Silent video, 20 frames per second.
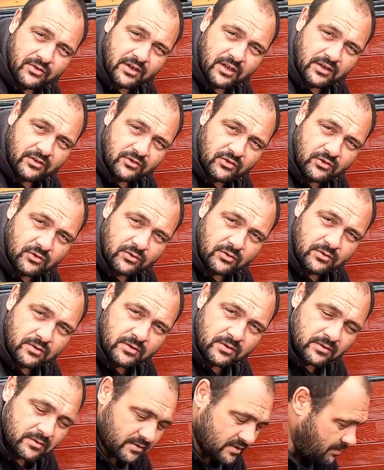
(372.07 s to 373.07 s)
you need to
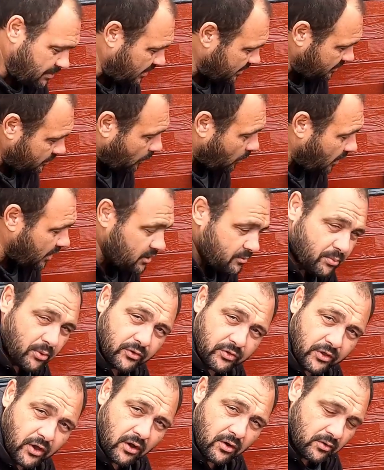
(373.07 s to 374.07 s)
depending where you
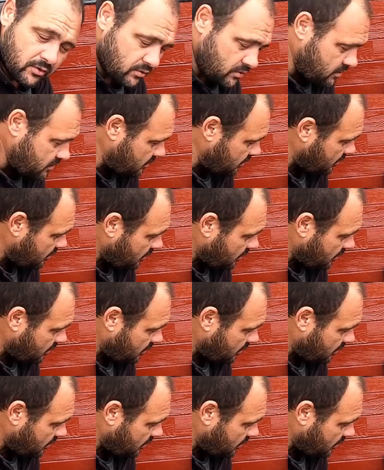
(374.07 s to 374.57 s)
put the hole